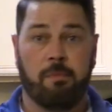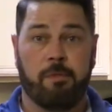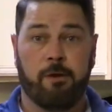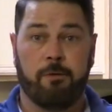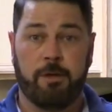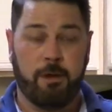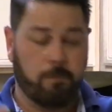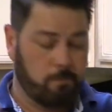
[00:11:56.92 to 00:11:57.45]

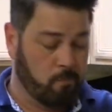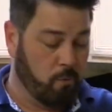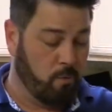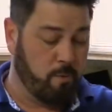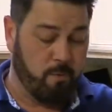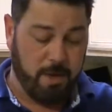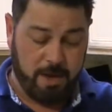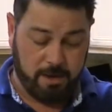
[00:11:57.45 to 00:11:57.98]
There we go. We'll
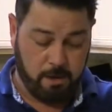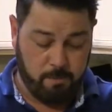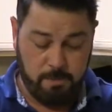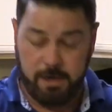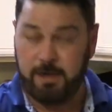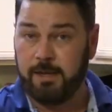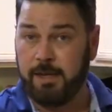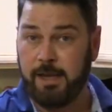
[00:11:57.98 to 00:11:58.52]
be back in a
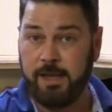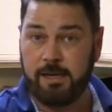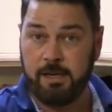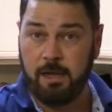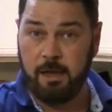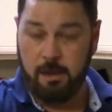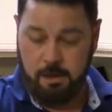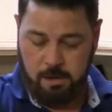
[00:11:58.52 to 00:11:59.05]
minute
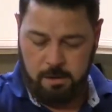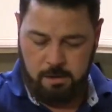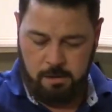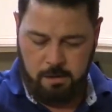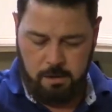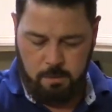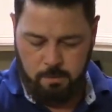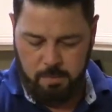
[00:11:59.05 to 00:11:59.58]
and
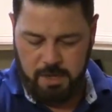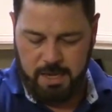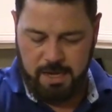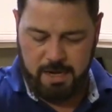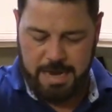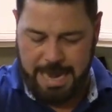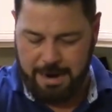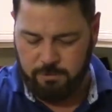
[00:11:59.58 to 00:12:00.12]

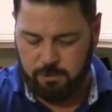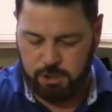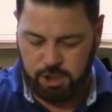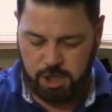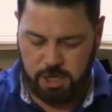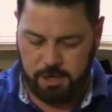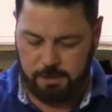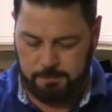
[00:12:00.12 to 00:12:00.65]
begin our
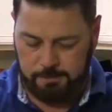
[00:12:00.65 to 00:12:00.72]
chicken.